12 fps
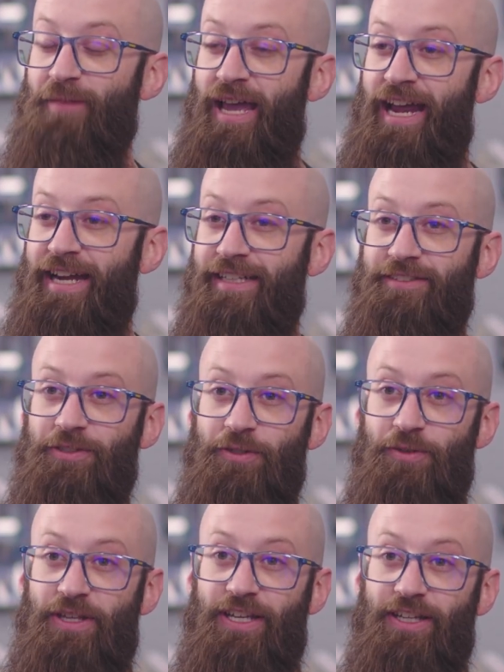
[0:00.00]
I got
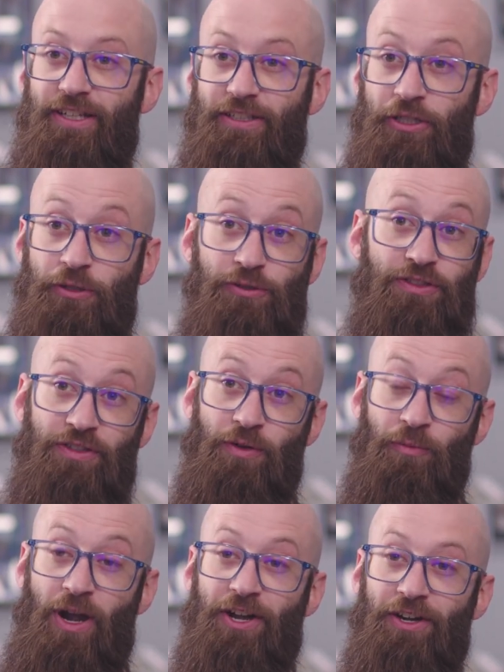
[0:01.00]
into the used
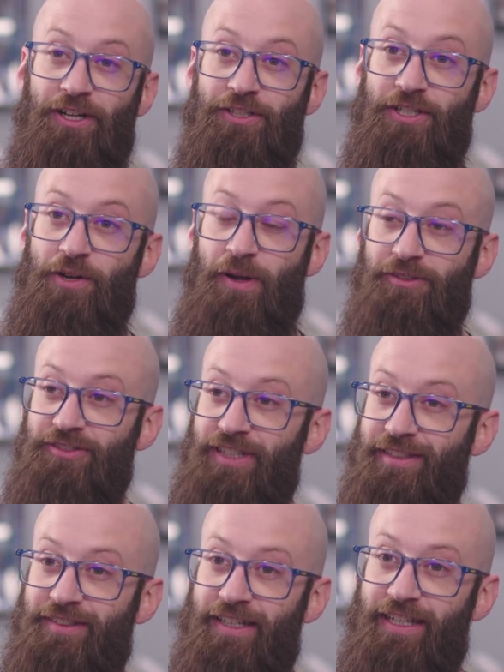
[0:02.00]
record industry when I was
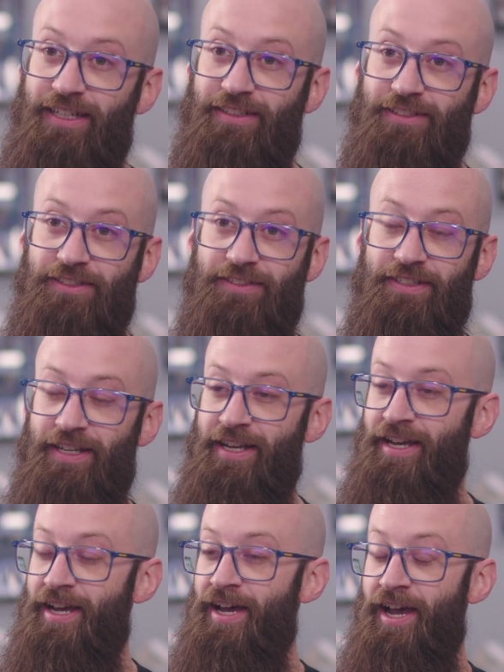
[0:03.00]
16. Just
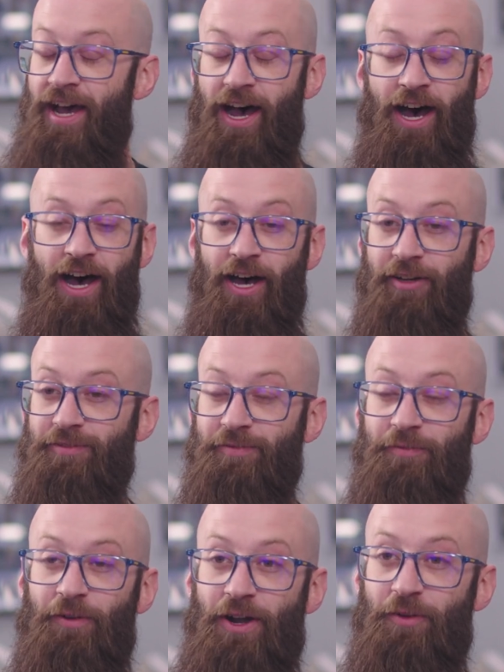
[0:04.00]
a
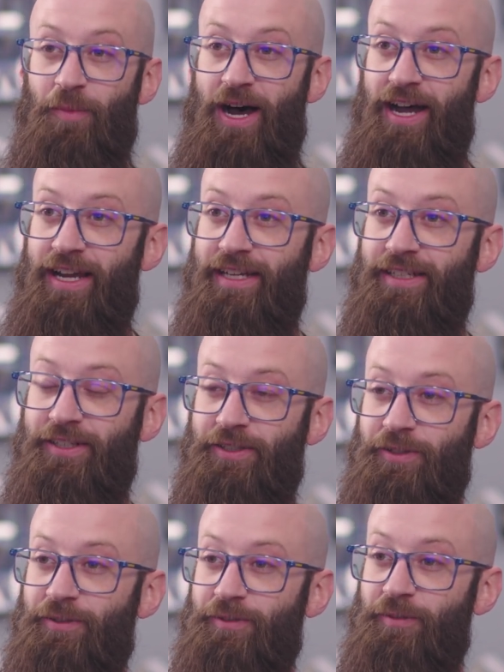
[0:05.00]
friend of mine
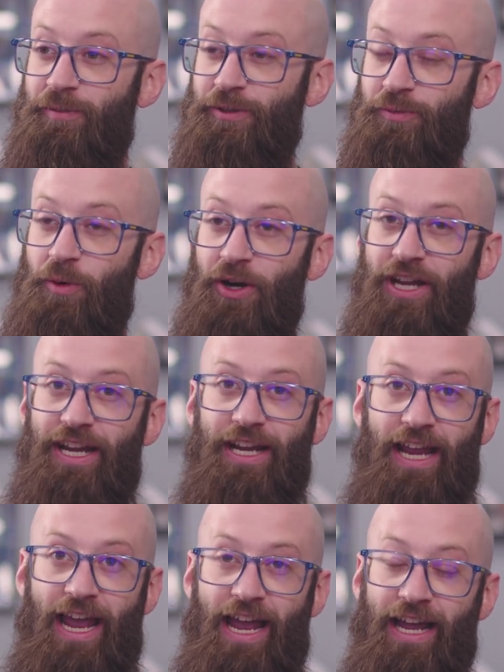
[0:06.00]
who was
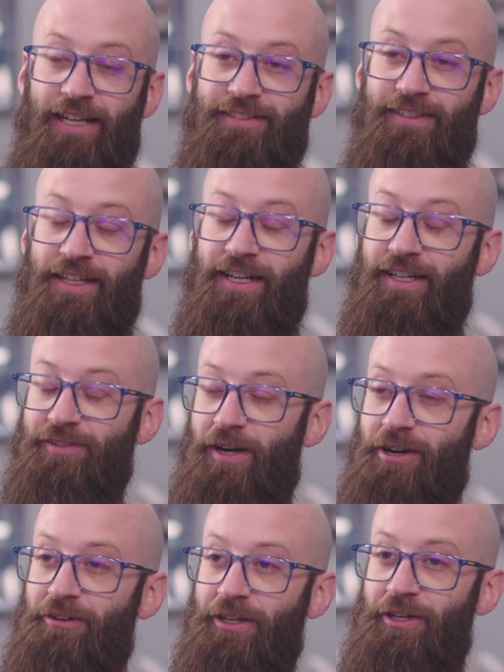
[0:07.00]
working at
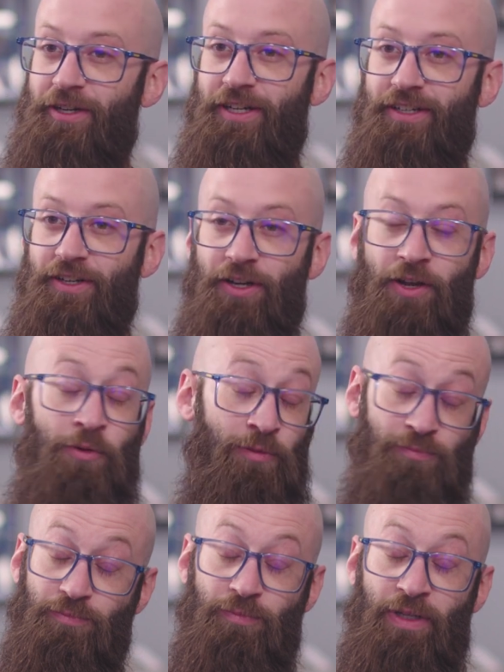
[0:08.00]
Record Reunion,
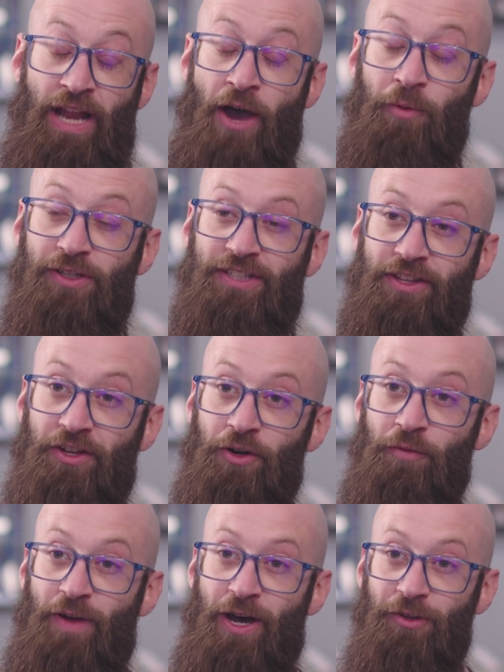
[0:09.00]
who now works at their
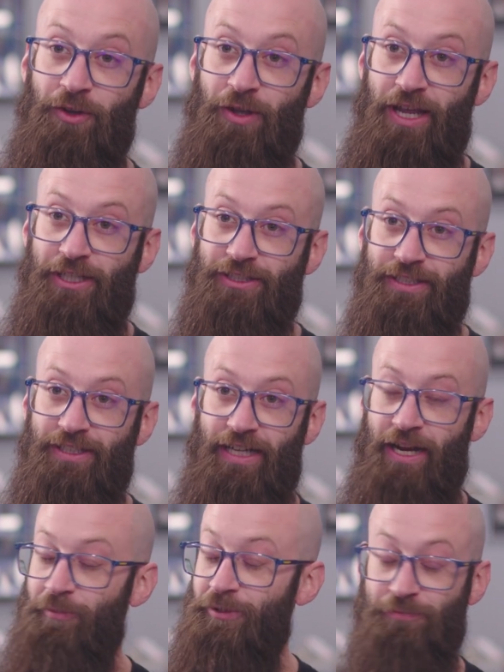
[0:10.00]
O'Fallon location,
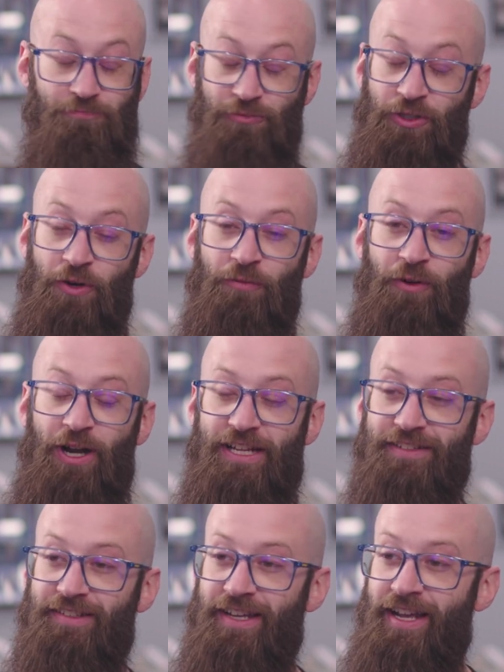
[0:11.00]
and we're still friends.